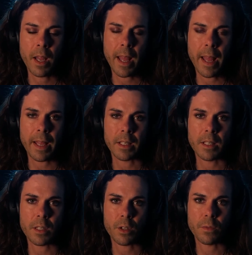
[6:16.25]
And
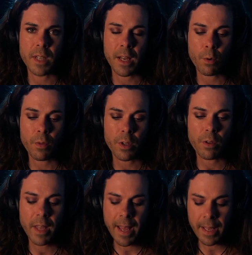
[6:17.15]
you've done all that you
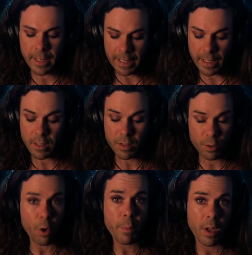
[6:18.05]
can in a
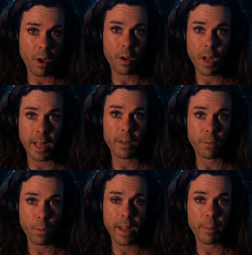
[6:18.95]
Scorpio kind of
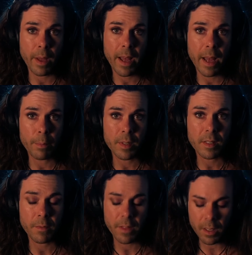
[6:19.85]
way, perhaps.
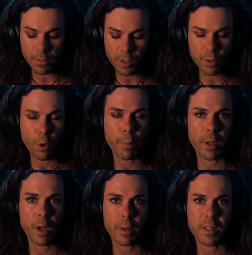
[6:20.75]
Think of
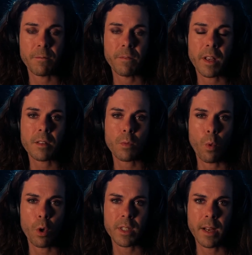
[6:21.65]
Scorpio as fixed
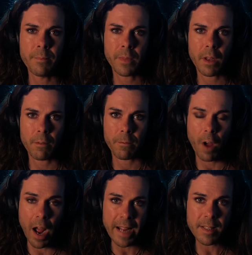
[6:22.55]
water, of
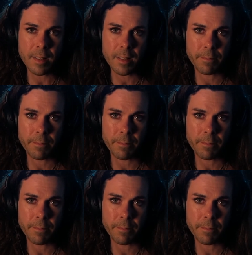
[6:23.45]
ice,